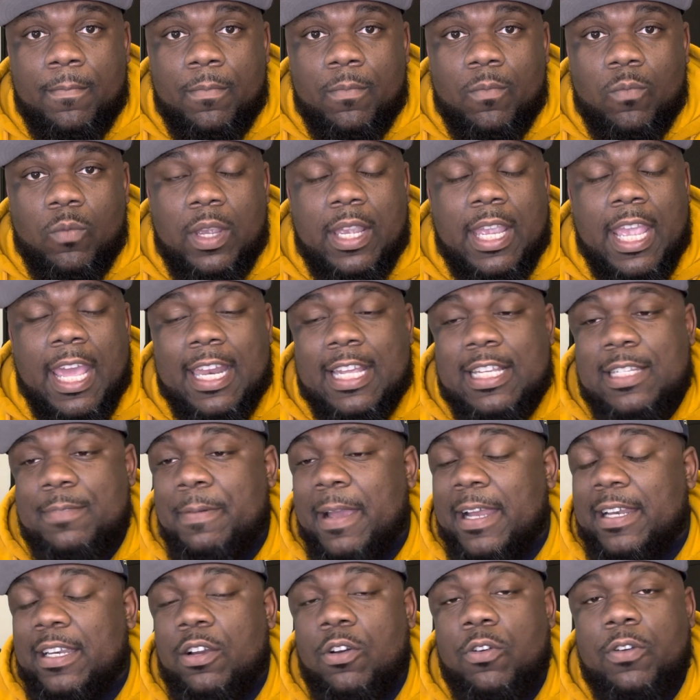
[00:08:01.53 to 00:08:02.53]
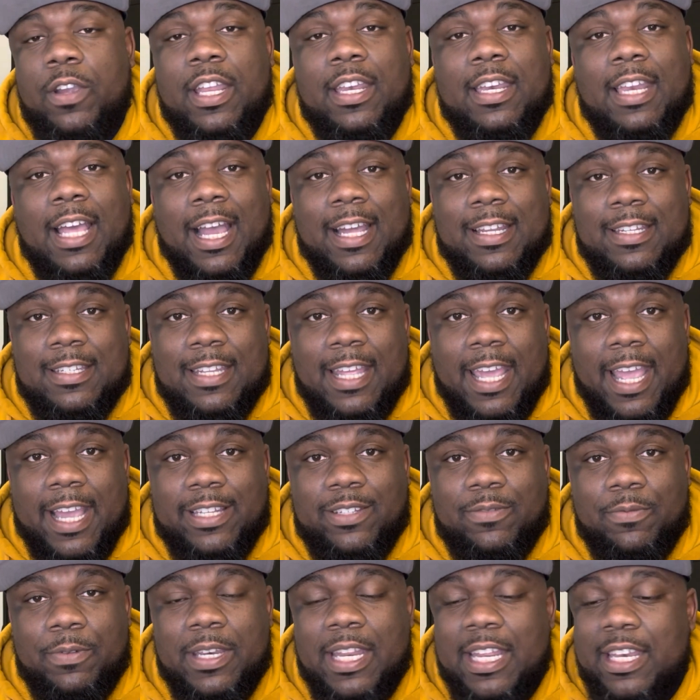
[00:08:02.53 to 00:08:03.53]
We can't expect to go get 9
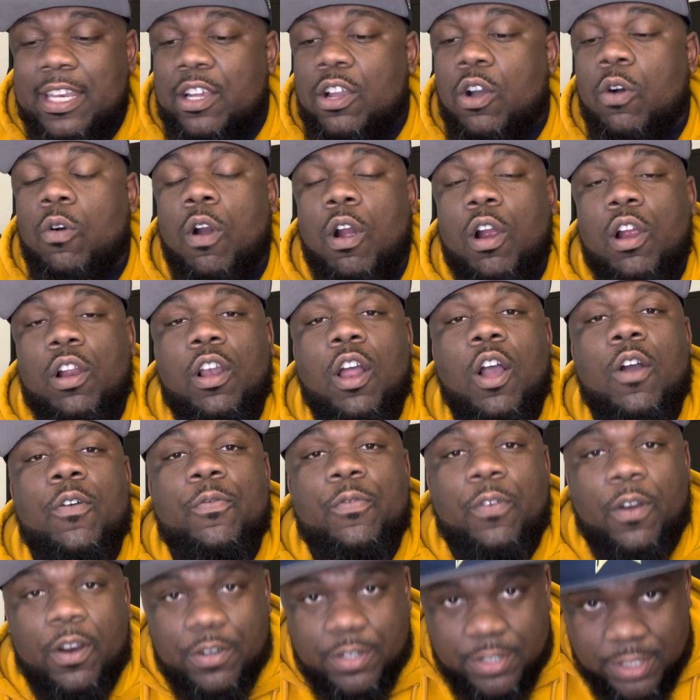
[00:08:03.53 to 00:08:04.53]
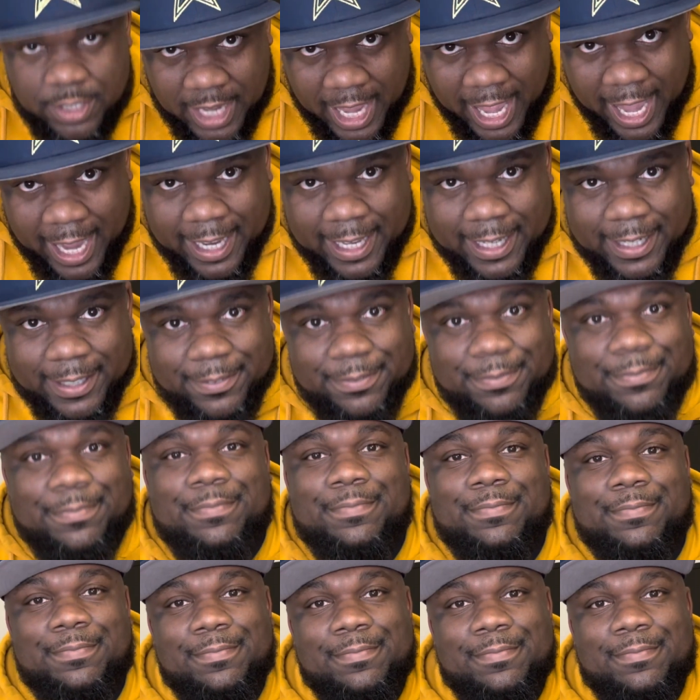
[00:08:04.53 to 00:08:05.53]
sacks. We need to go earn our first sack.
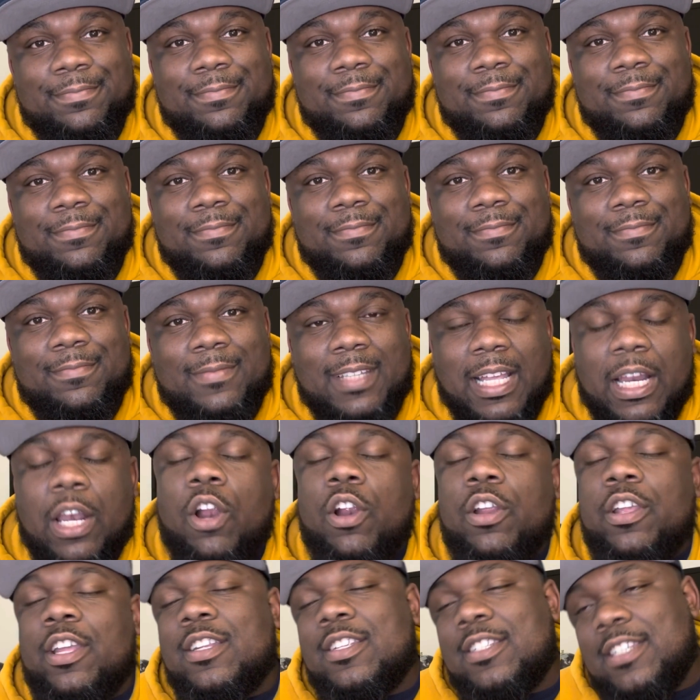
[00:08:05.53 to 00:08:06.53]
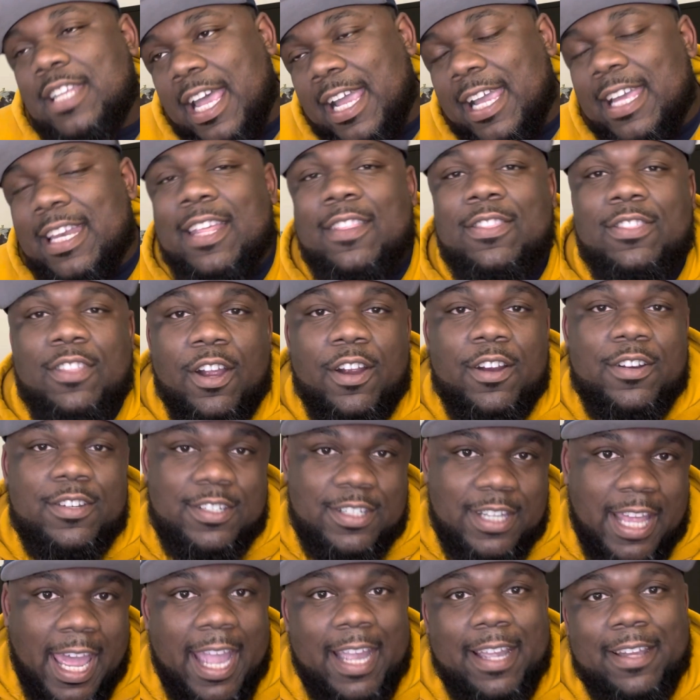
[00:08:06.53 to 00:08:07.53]
Then earn your second and third
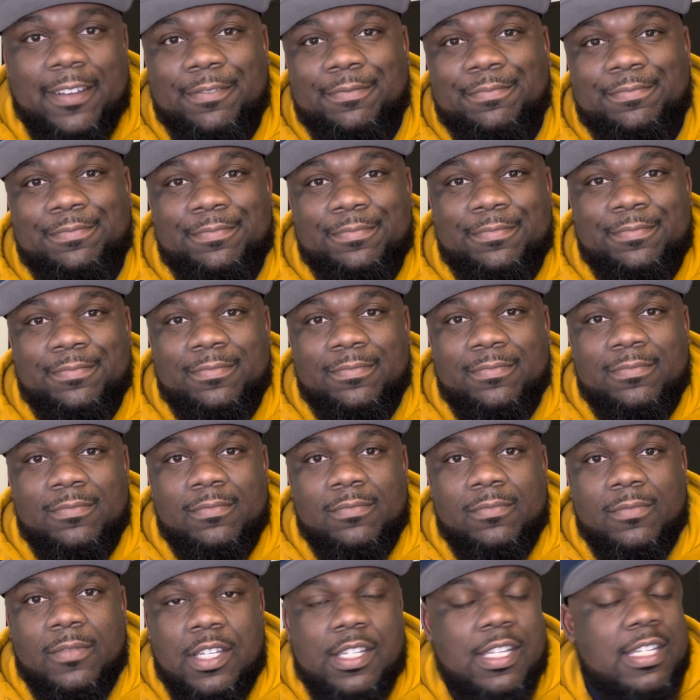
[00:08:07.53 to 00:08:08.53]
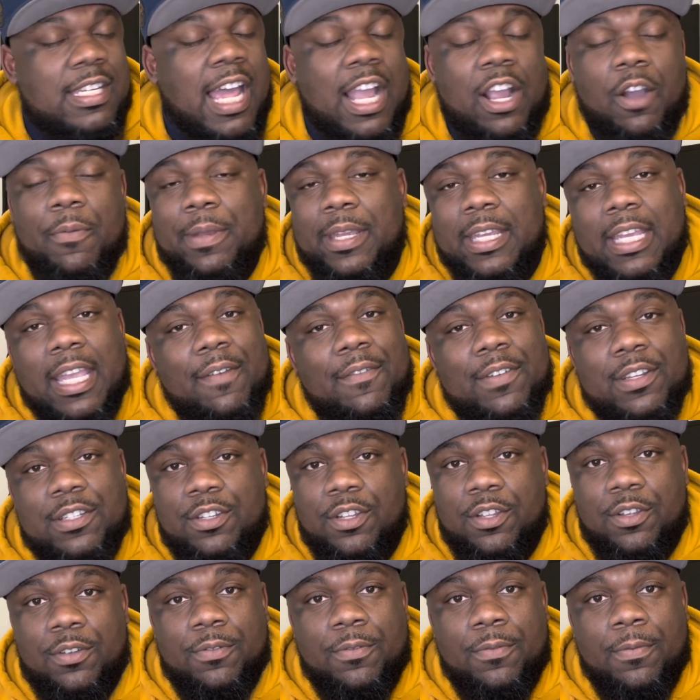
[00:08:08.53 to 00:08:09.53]
sack. Because they're not going to be given
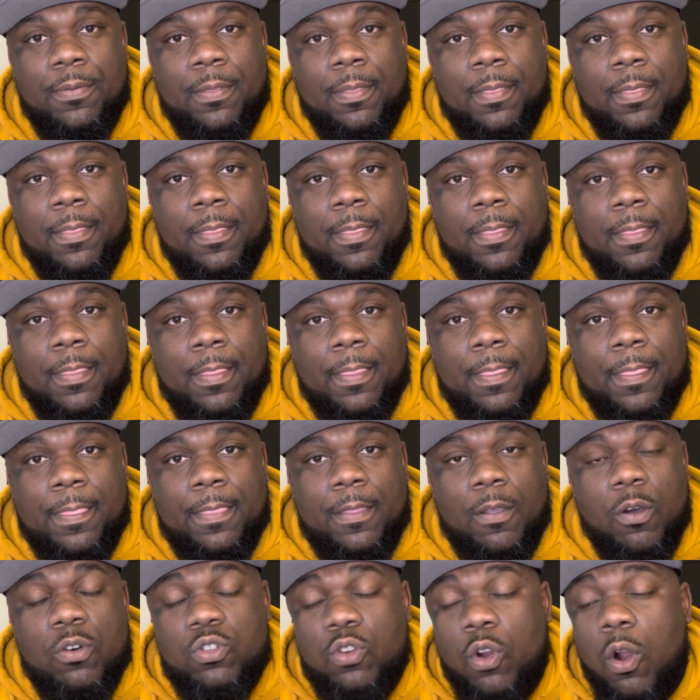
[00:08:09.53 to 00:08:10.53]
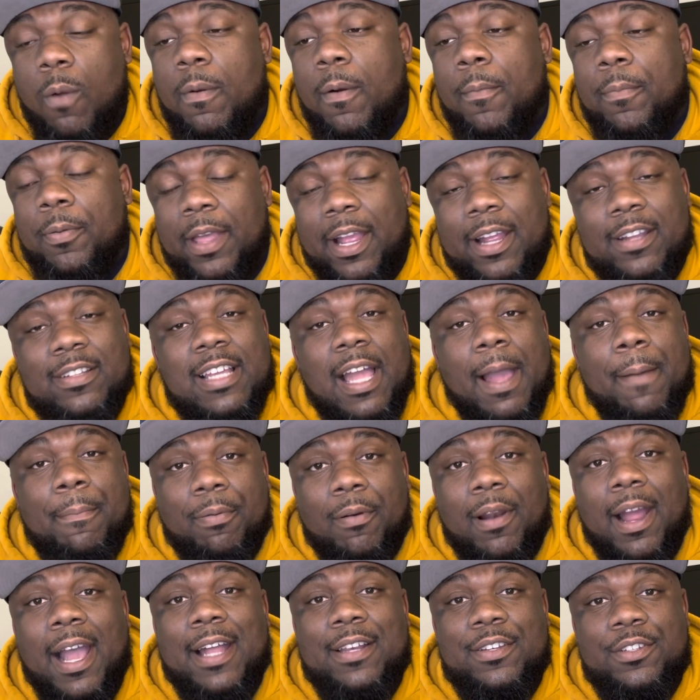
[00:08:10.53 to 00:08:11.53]
to you. Those horrible players got
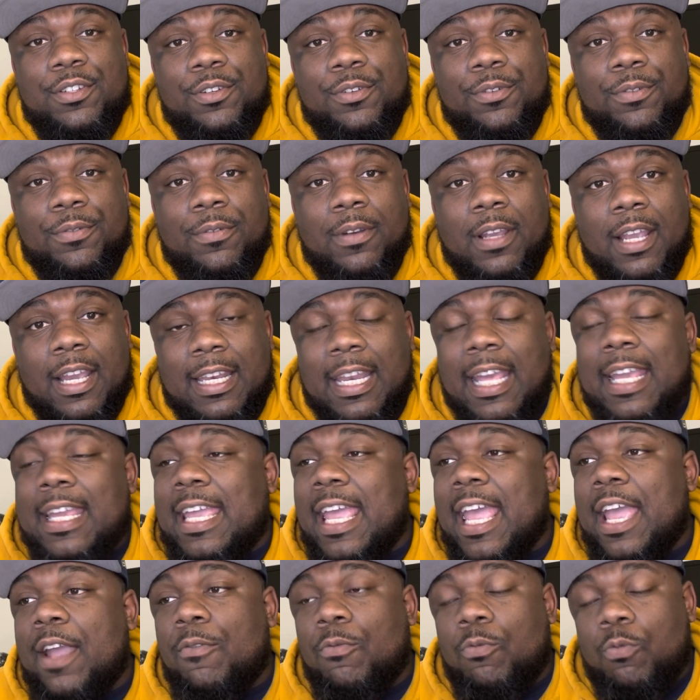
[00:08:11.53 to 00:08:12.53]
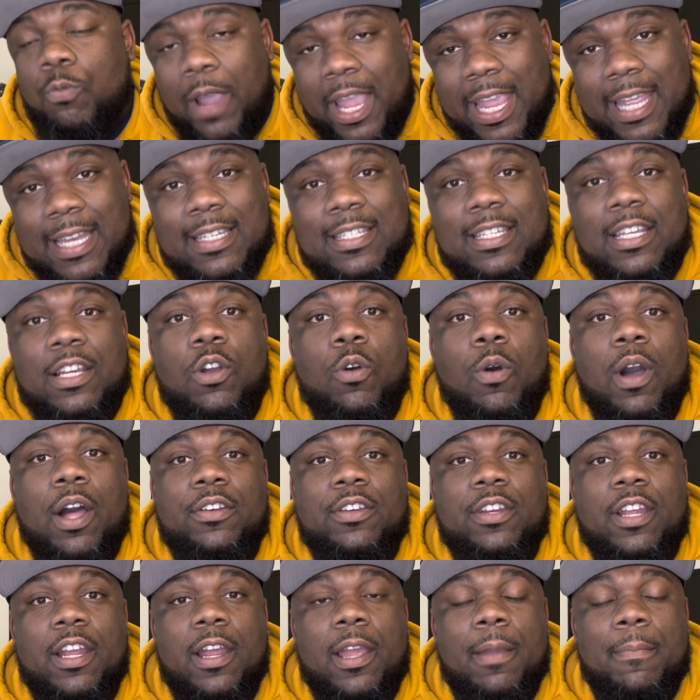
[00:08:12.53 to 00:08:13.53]
pride, too. And they can't wait to go
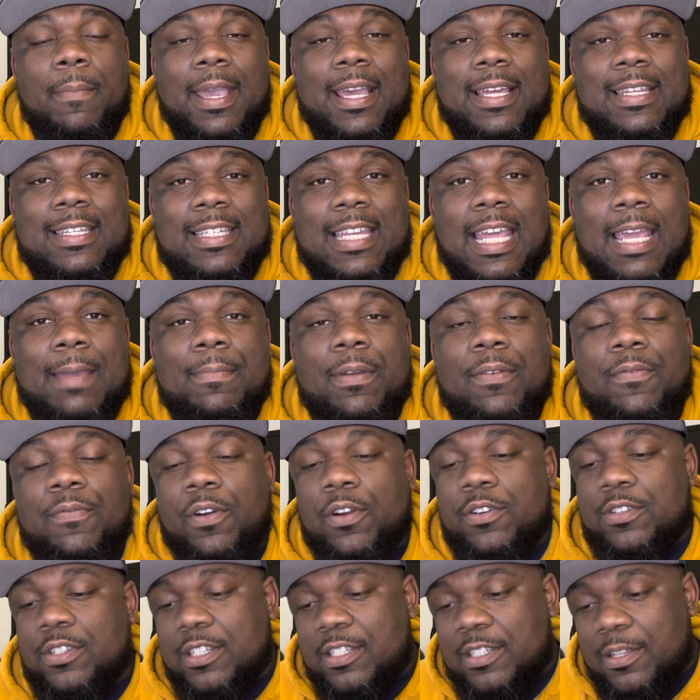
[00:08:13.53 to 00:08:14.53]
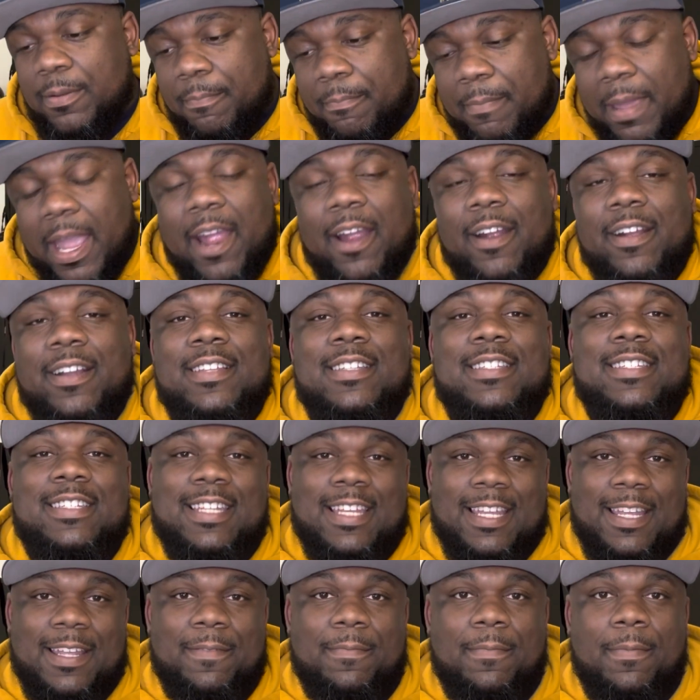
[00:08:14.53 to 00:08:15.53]
out there and make a statement versus America's
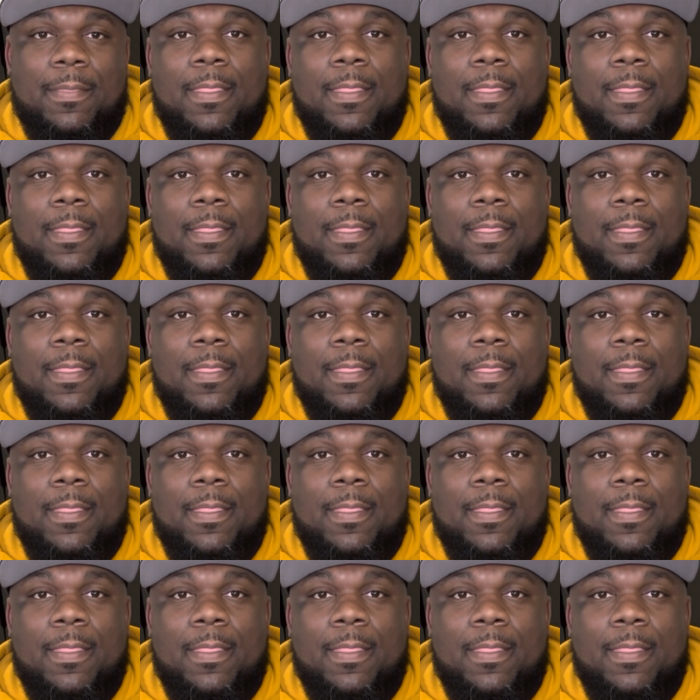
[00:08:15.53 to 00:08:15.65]
team.